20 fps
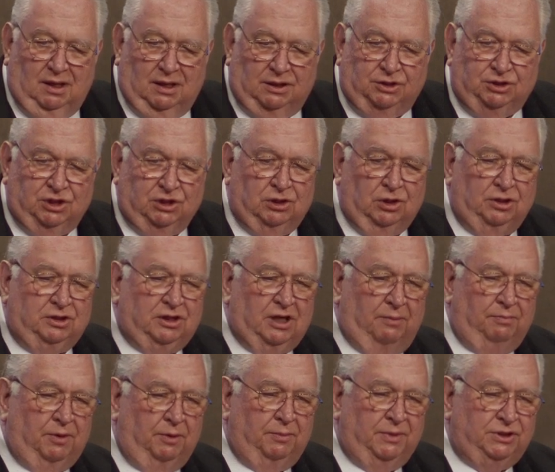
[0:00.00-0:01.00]
And she looked
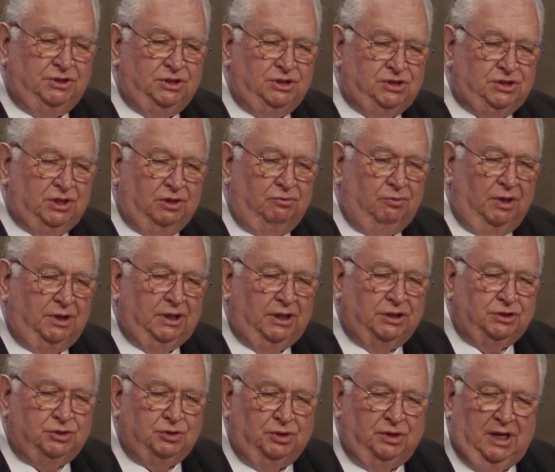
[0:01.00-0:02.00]
up at me and she said, "Run,
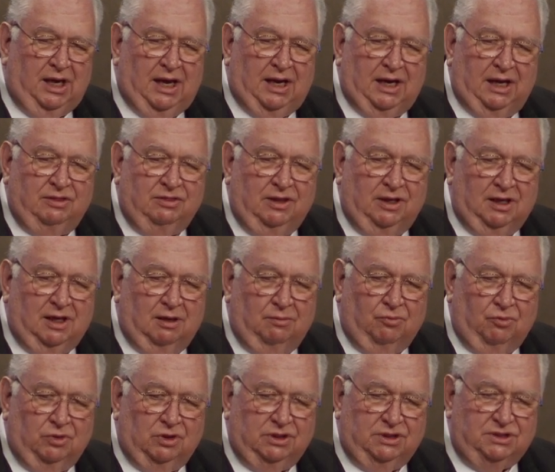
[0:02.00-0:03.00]
get your dad. I think
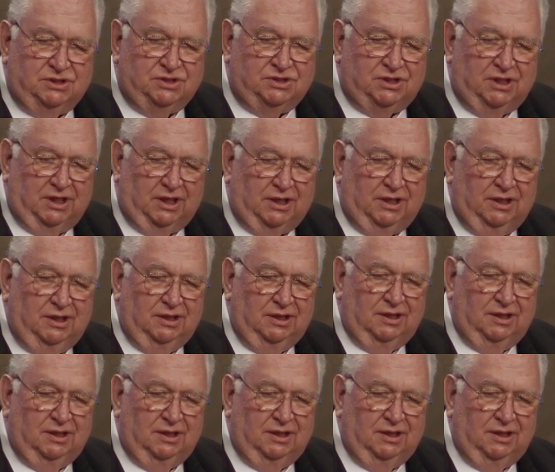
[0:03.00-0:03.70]
I'm really sick."